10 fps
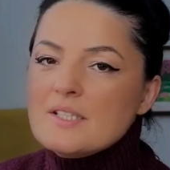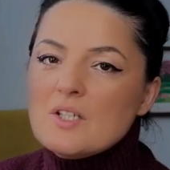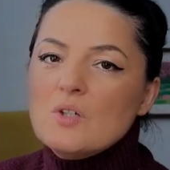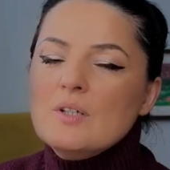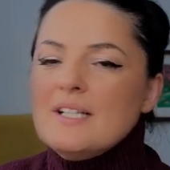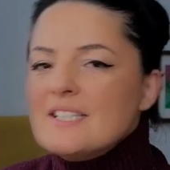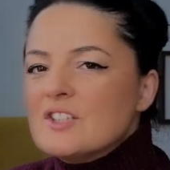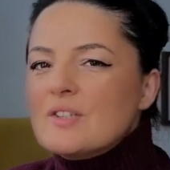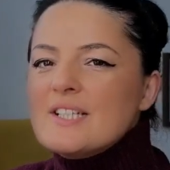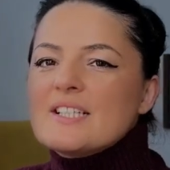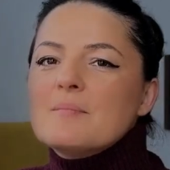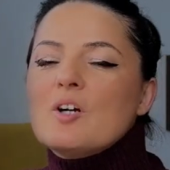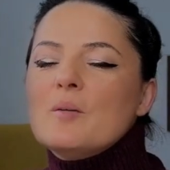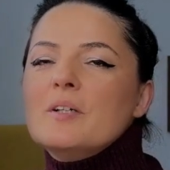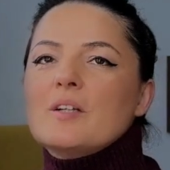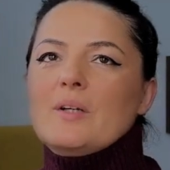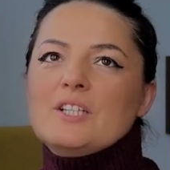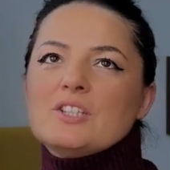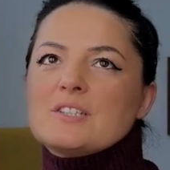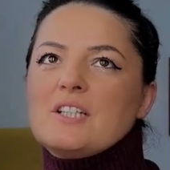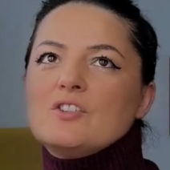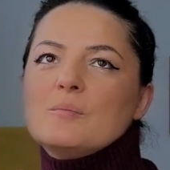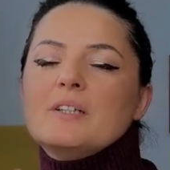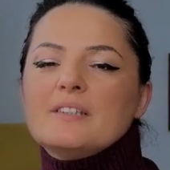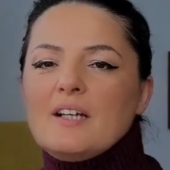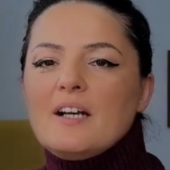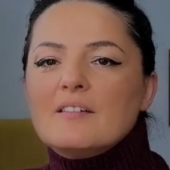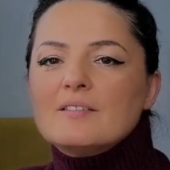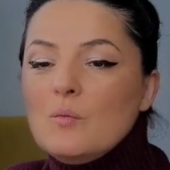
So let's address some common questions that you might have.